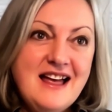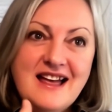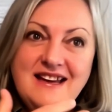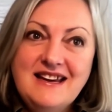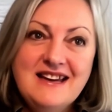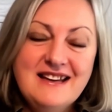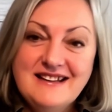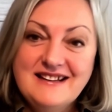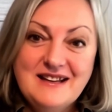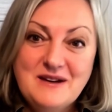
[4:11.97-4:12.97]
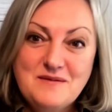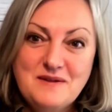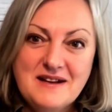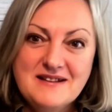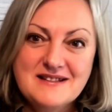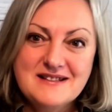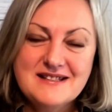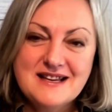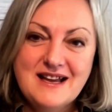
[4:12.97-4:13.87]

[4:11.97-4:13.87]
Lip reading: a year in advance.